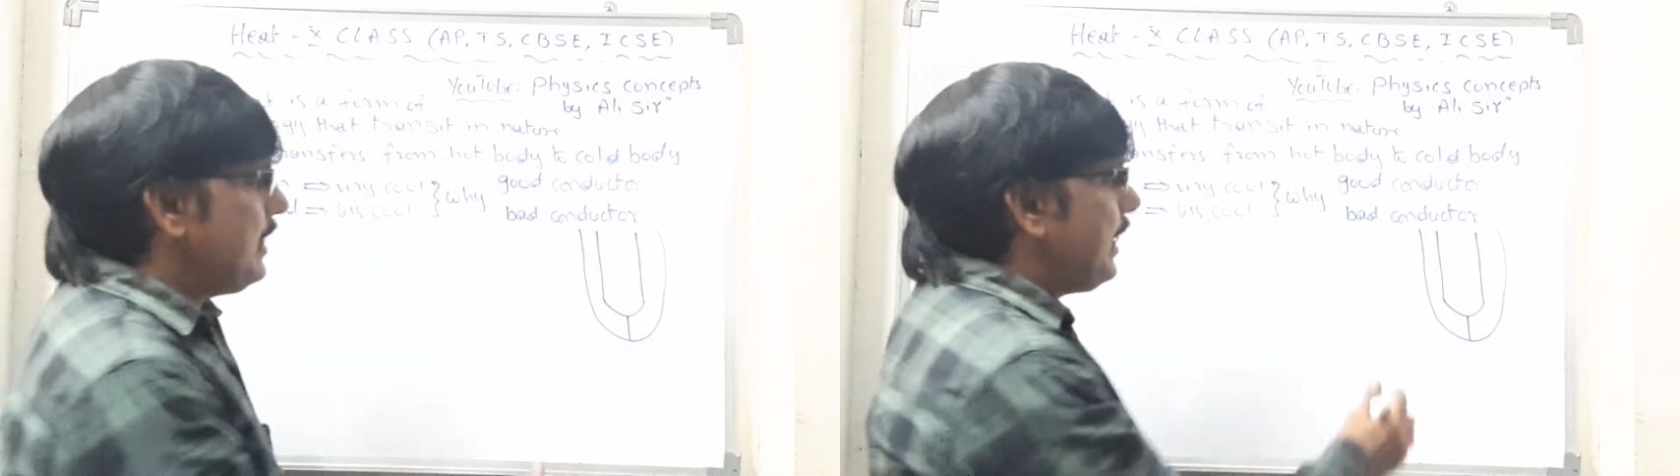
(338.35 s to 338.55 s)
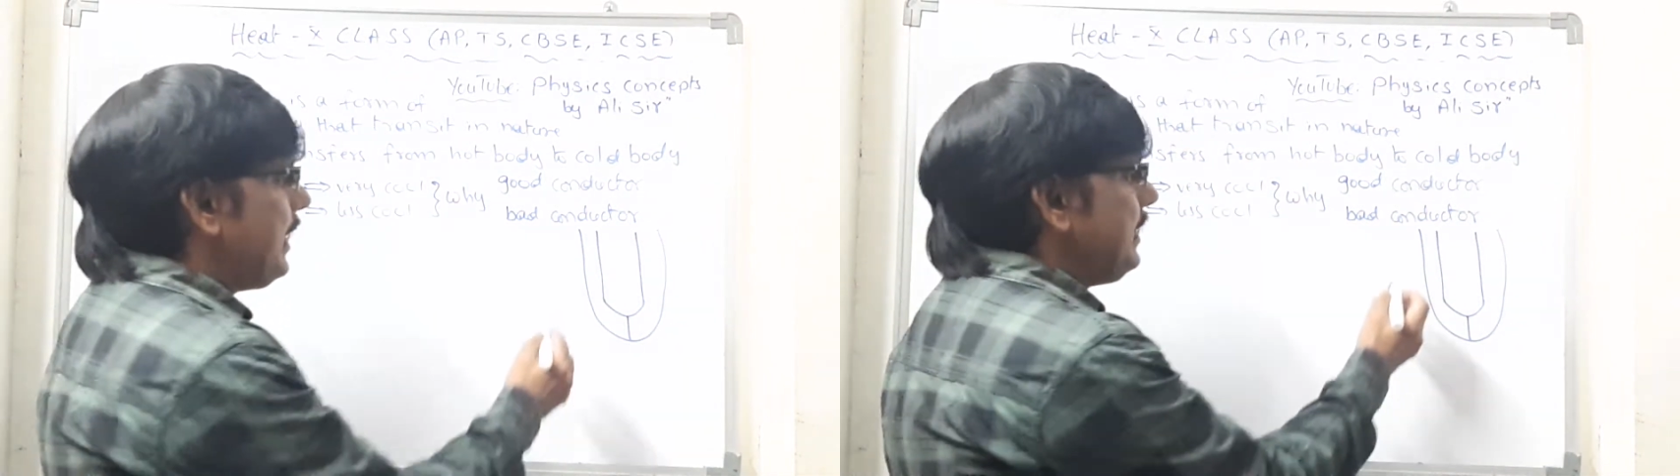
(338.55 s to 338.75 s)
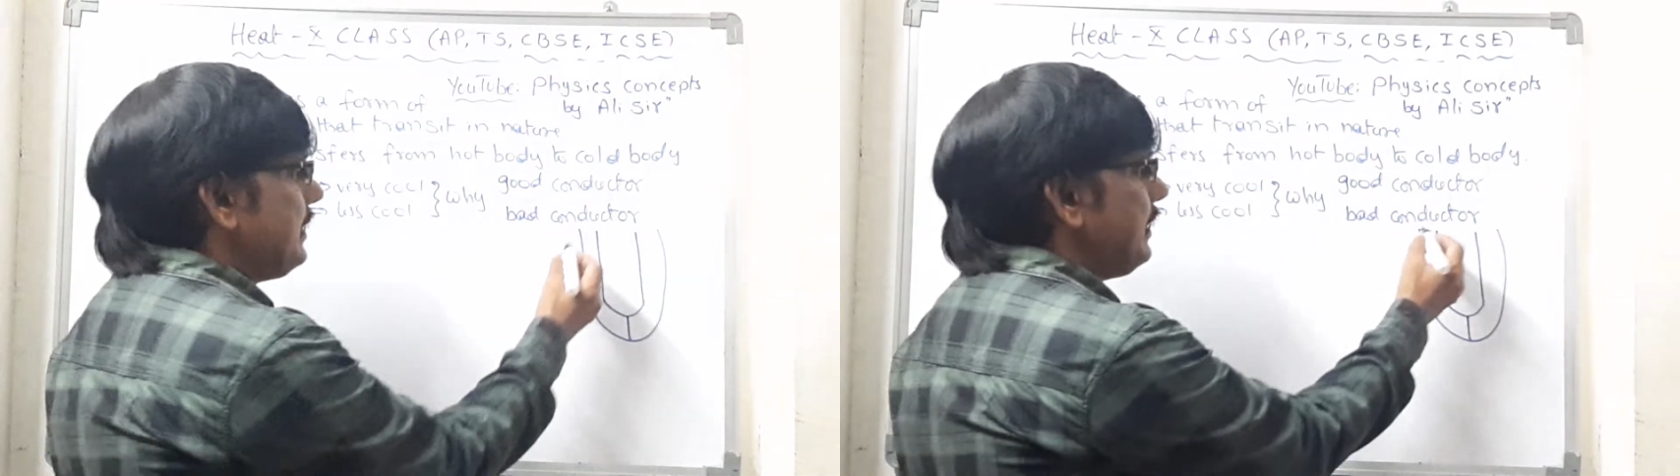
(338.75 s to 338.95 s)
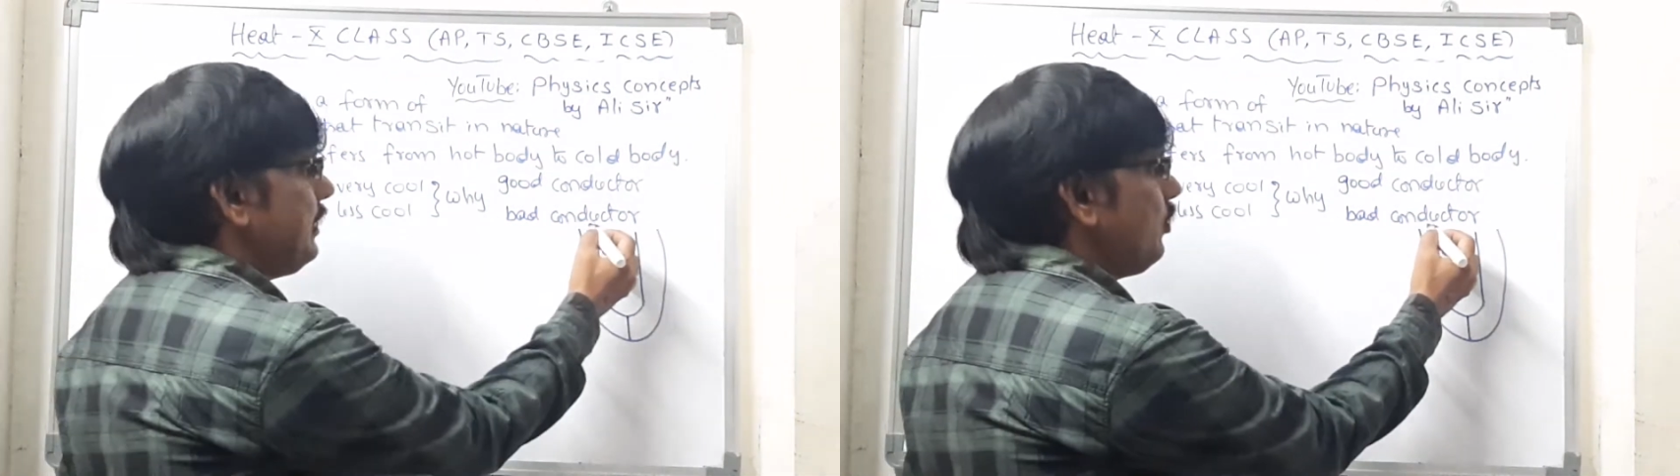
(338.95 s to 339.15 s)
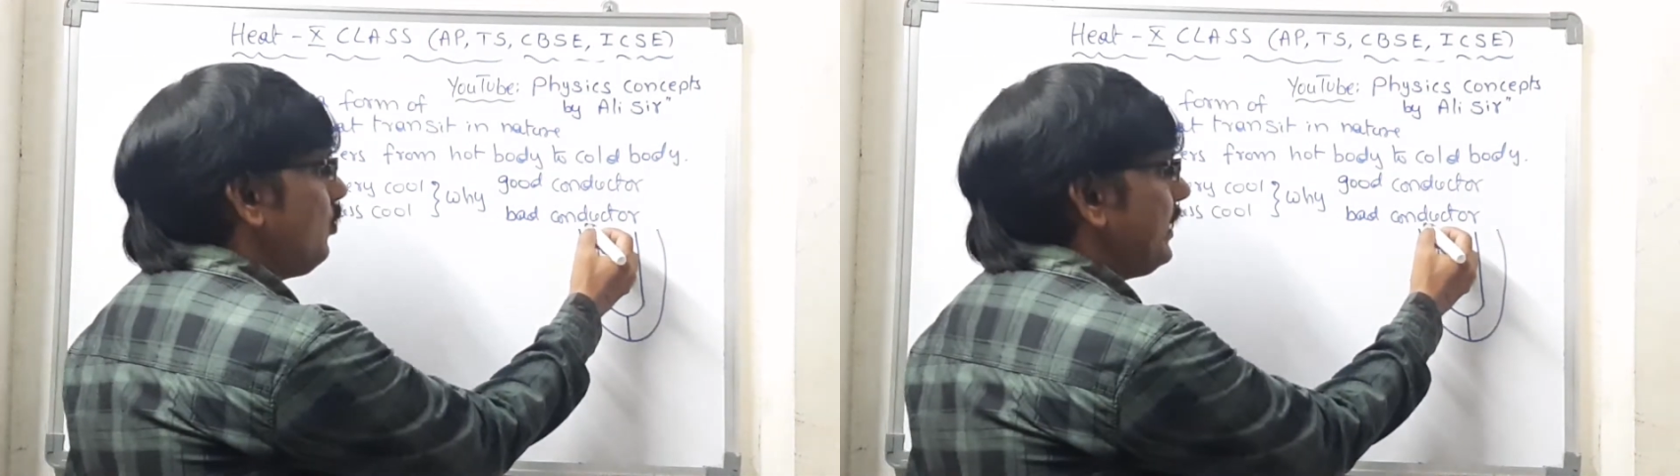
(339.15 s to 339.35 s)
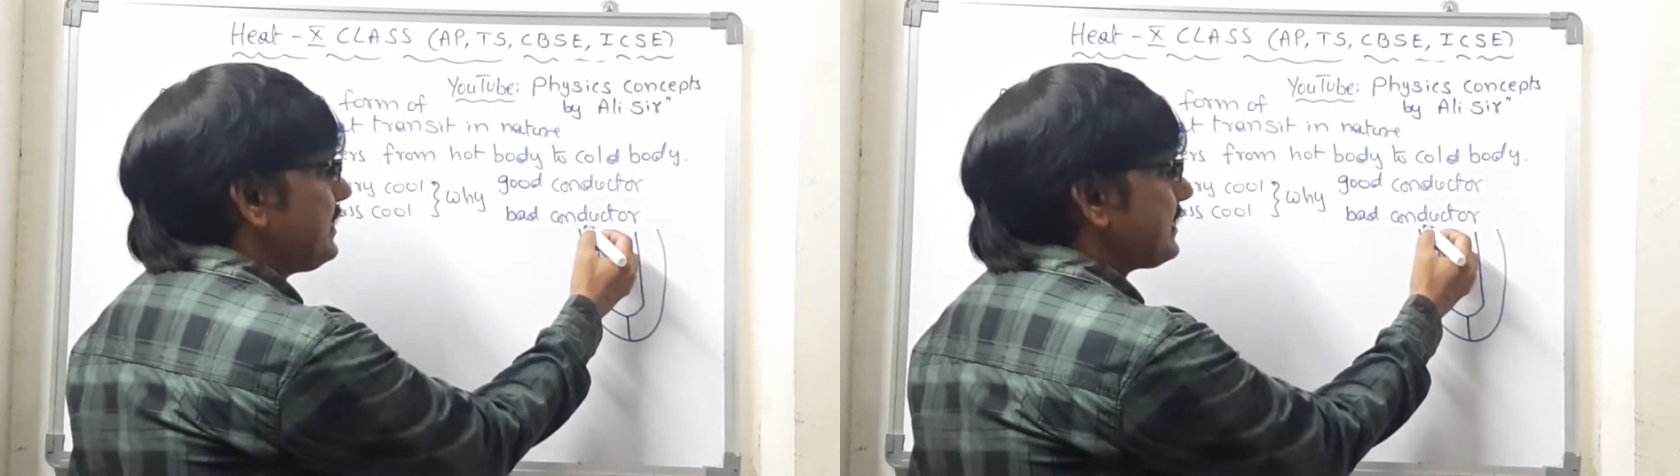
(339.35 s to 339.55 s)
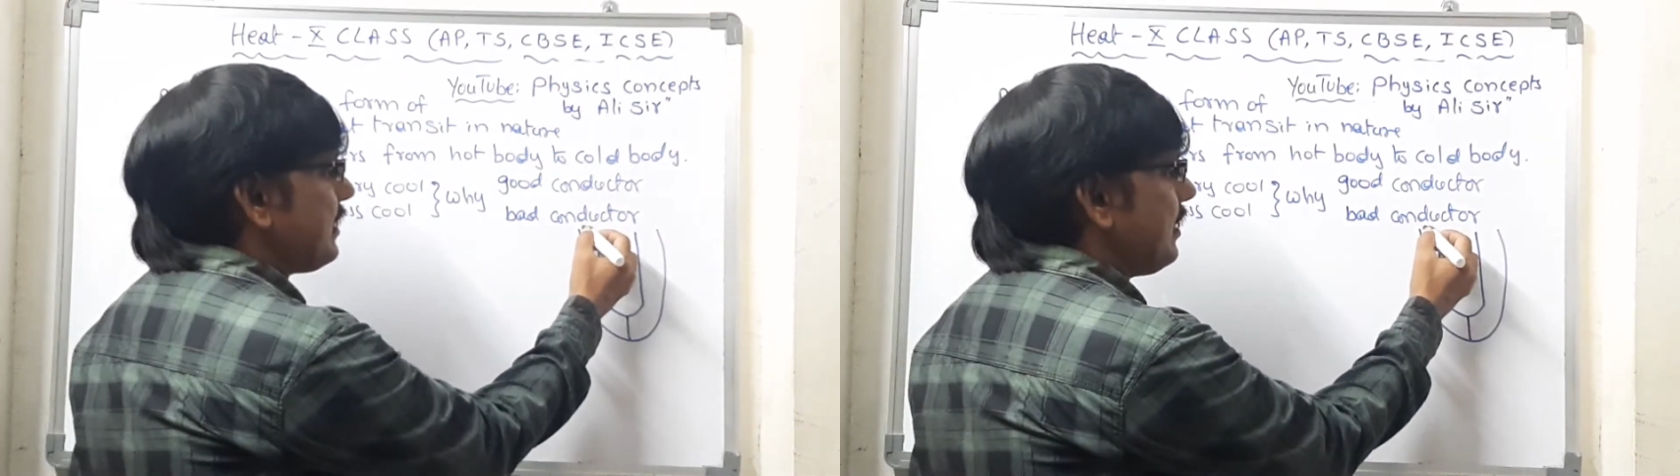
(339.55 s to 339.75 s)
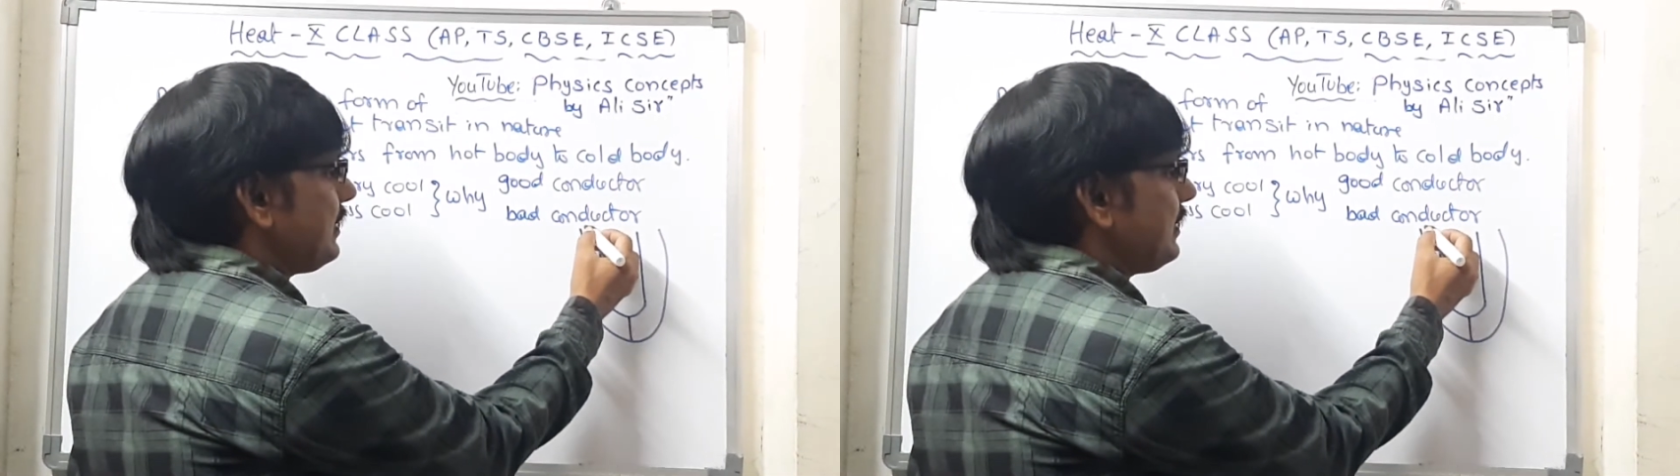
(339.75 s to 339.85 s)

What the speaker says: and now let's call